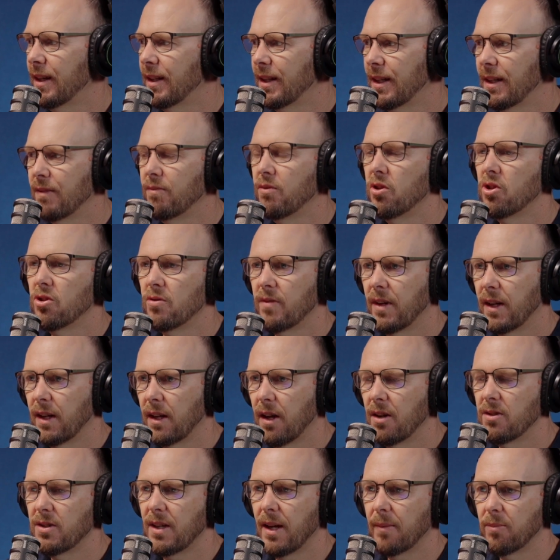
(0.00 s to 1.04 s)
the conversion rate
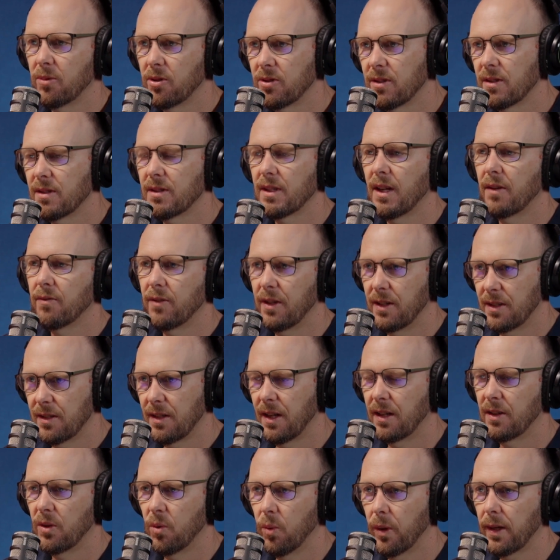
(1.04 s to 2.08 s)
goes up because the stuff gets
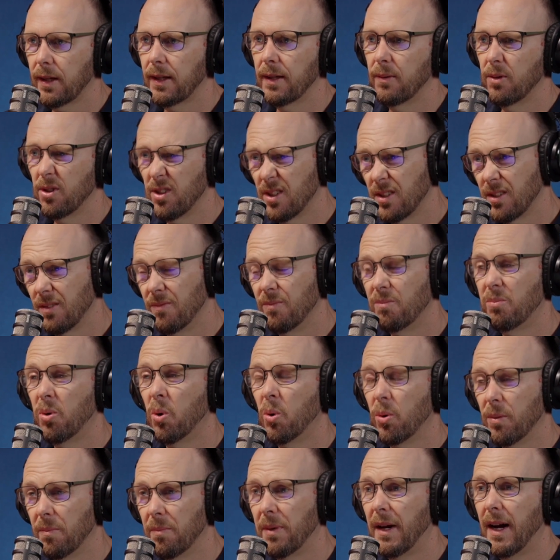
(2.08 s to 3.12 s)
done quickly, which is an
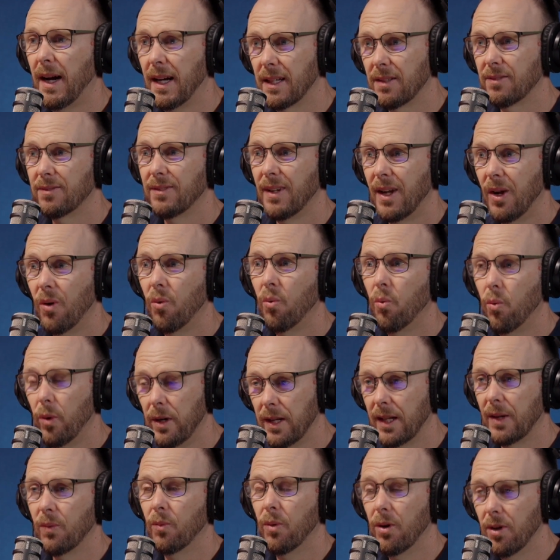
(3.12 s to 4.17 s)
important part of
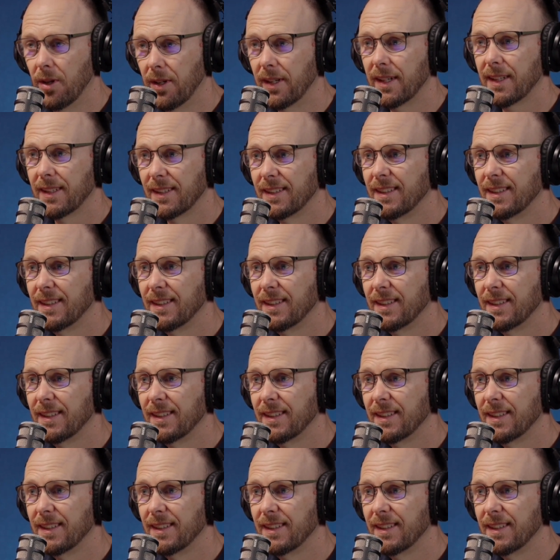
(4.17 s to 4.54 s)
winning work.